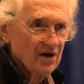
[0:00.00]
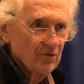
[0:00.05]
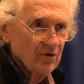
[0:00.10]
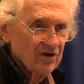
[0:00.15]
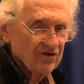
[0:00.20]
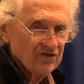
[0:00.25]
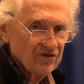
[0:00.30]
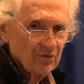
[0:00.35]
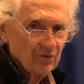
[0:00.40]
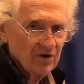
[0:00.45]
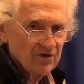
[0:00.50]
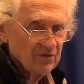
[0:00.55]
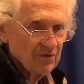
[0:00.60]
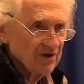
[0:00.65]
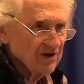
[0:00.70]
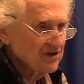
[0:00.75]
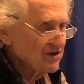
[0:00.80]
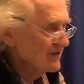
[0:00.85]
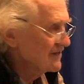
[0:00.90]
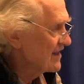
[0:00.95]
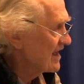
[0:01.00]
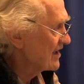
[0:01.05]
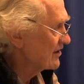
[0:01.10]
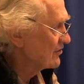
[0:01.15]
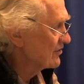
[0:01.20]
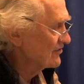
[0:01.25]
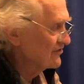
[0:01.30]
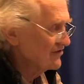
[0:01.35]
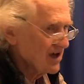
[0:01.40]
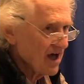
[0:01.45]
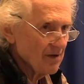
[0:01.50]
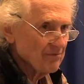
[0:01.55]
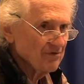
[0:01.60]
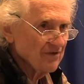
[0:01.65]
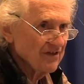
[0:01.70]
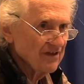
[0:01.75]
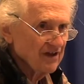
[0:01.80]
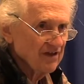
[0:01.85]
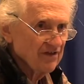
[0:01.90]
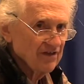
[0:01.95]
once we had done that, on top
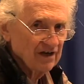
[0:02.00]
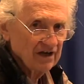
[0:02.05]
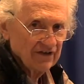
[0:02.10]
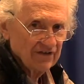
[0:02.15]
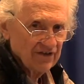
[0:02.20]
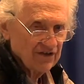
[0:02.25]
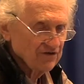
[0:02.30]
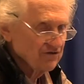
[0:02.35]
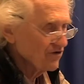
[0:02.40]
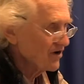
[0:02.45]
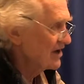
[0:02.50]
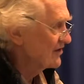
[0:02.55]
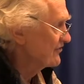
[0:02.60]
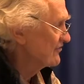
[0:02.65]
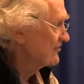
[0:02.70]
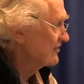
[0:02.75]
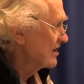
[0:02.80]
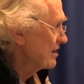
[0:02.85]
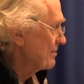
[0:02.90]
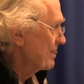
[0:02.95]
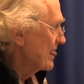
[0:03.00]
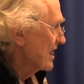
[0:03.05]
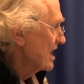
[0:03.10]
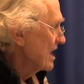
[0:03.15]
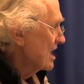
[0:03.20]
of the dried slip,